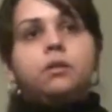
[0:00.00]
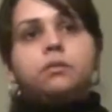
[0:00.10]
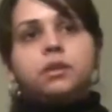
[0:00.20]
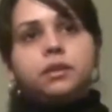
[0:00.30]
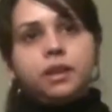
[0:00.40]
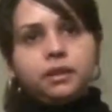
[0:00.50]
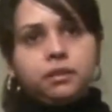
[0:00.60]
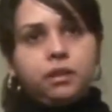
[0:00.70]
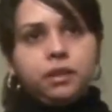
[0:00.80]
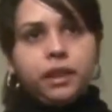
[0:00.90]
Once
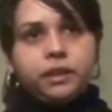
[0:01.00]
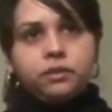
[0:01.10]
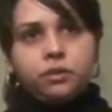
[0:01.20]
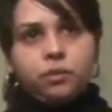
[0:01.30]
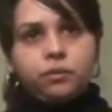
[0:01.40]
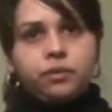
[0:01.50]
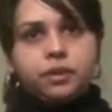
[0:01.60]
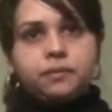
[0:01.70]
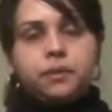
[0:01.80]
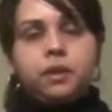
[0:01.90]
that is
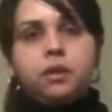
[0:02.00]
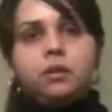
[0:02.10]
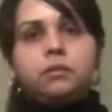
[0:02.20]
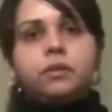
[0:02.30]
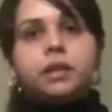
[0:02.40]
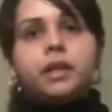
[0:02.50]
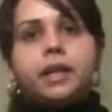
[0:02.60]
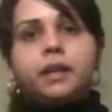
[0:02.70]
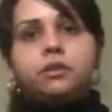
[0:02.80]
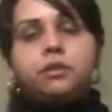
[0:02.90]
over, we
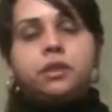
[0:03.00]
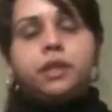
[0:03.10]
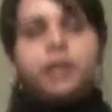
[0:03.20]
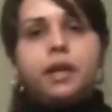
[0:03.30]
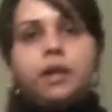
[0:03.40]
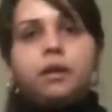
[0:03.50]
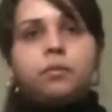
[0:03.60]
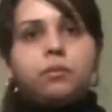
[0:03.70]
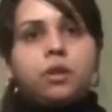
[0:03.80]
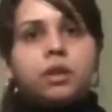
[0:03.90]
actually
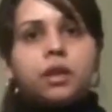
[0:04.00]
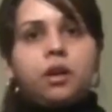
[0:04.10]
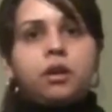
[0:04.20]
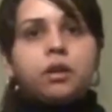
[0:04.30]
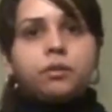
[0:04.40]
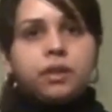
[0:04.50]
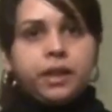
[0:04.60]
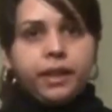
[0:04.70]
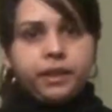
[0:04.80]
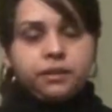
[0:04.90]
work on our
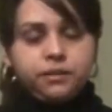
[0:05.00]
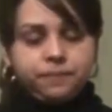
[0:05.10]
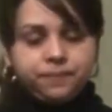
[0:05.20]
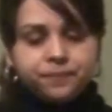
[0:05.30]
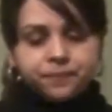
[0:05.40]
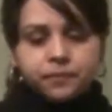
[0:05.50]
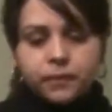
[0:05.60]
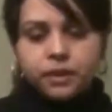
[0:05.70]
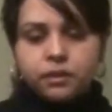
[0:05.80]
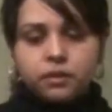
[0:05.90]
legs.
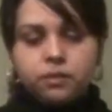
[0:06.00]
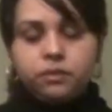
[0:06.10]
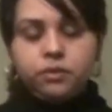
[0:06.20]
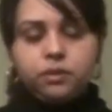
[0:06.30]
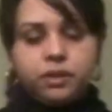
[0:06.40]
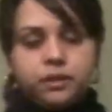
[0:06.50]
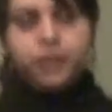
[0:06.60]
You can